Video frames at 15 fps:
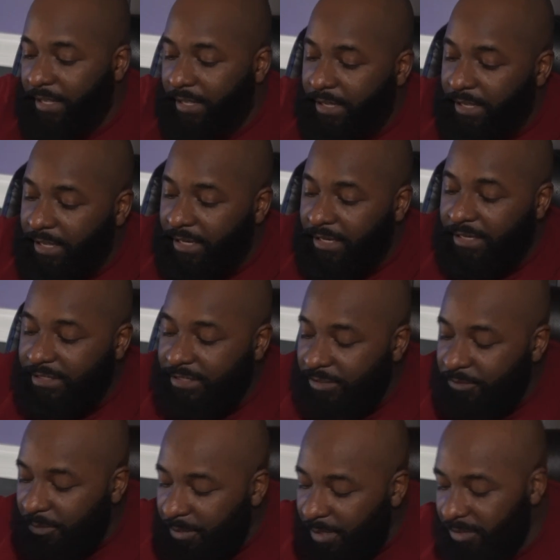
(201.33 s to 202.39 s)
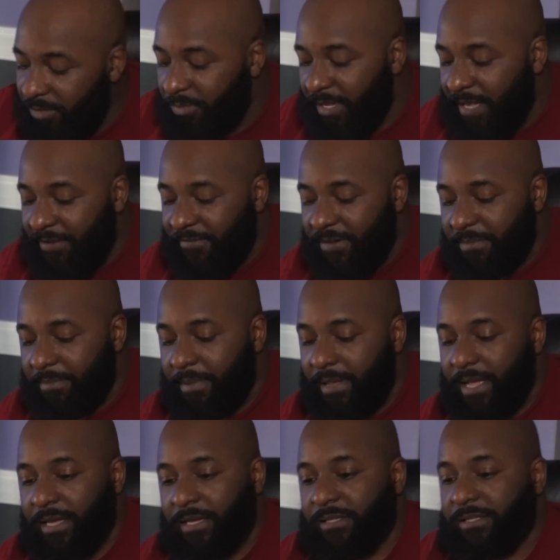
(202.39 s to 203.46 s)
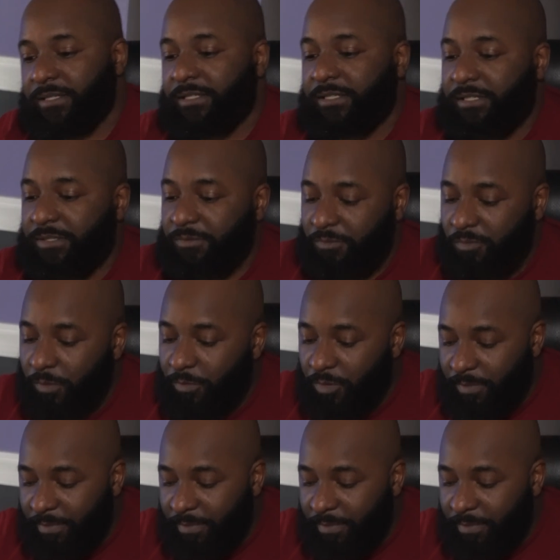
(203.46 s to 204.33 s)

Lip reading: And let's see what else we have in the box. One more